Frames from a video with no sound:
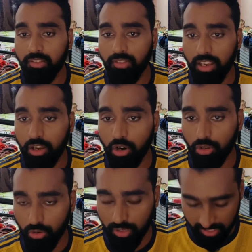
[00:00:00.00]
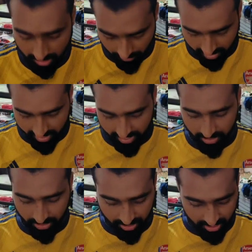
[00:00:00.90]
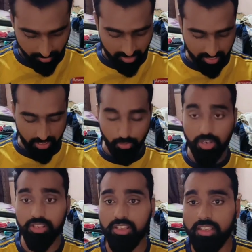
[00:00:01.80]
Well, not only him, well, ladies and gentlemen, it was